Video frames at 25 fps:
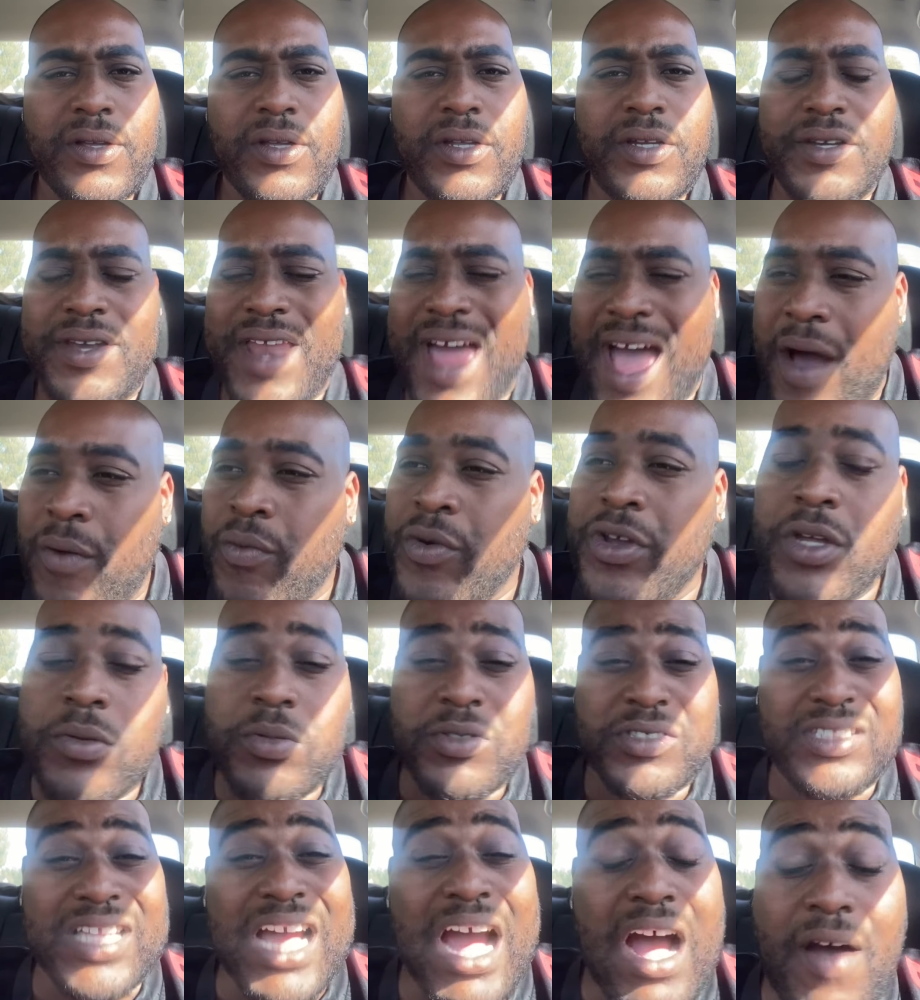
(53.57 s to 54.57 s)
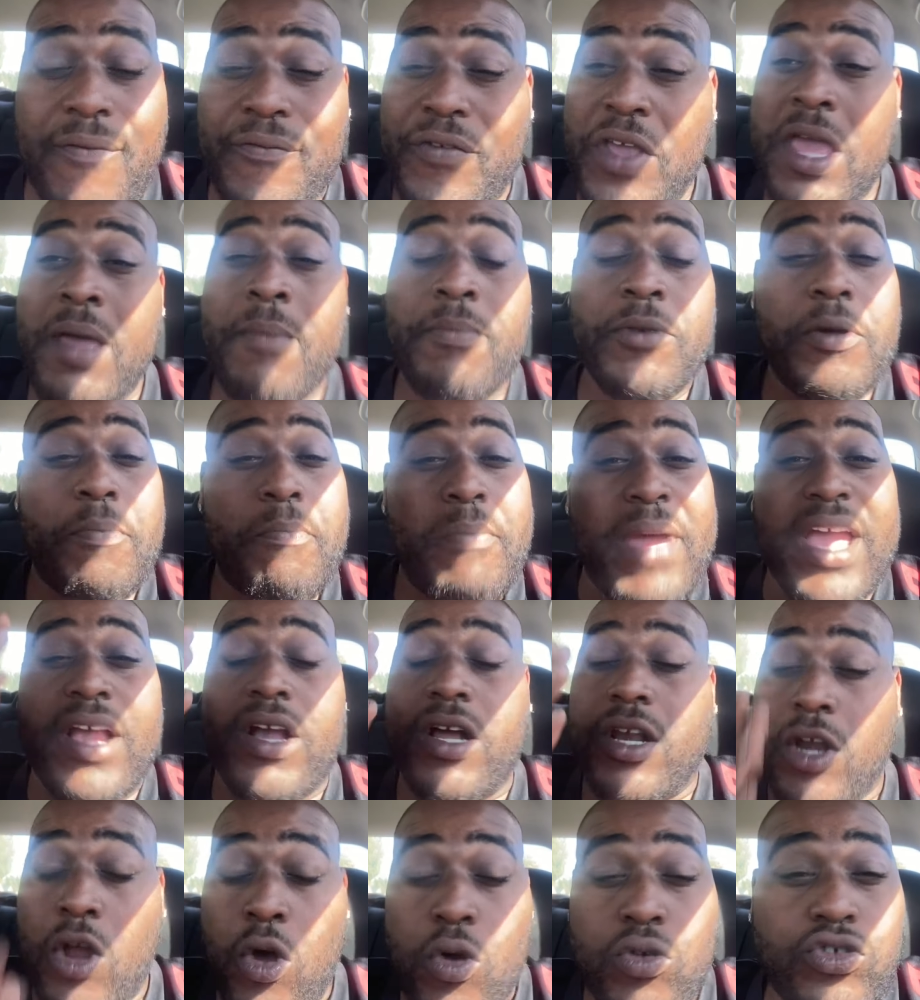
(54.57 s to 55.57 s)
Now when it was down for him to make
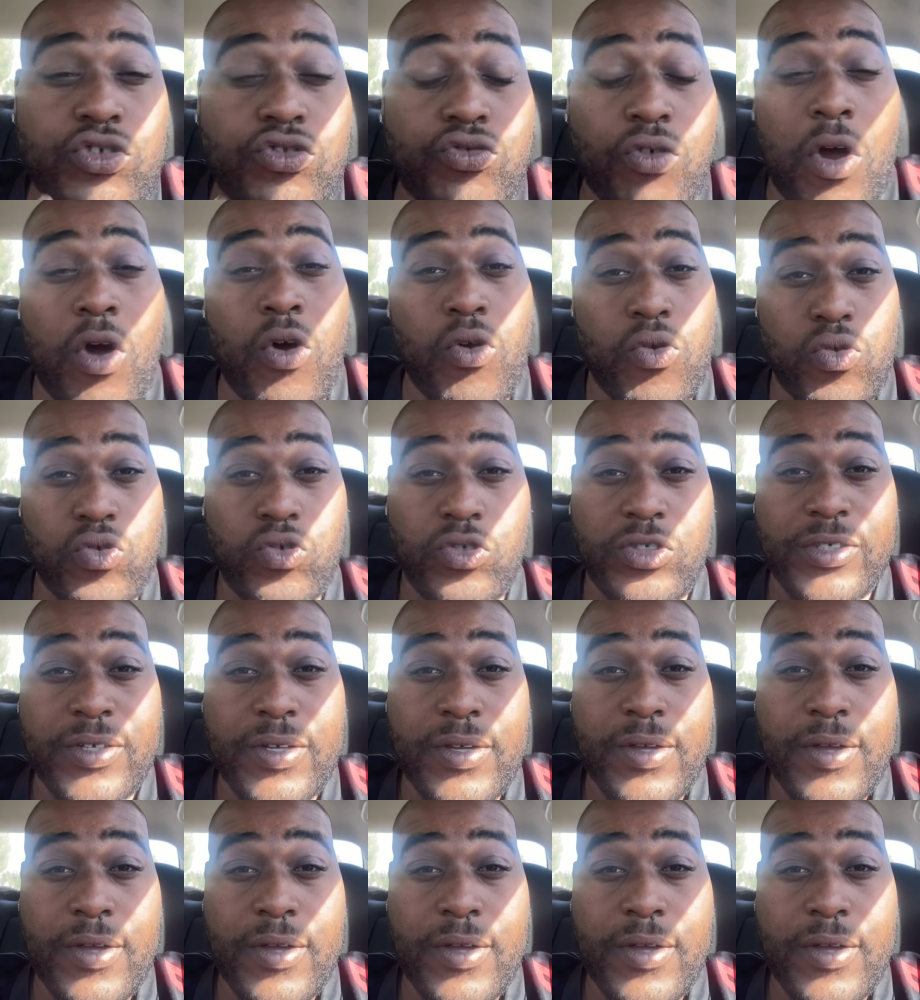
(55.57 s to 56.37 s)
close throws,